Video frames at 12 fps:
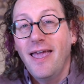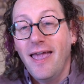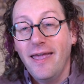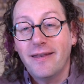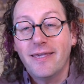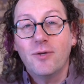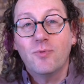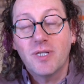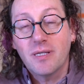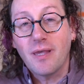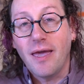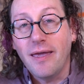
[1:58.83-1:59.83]
And he would
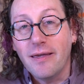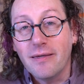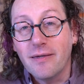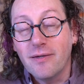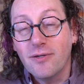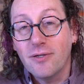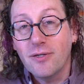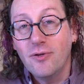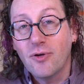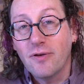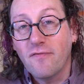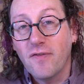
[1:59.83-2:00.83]
say, you
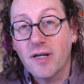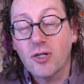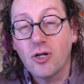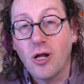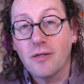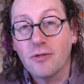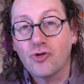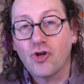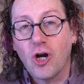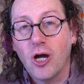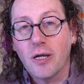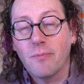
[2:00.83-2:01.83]
can fix it on the
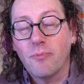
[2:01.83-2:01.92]
drawing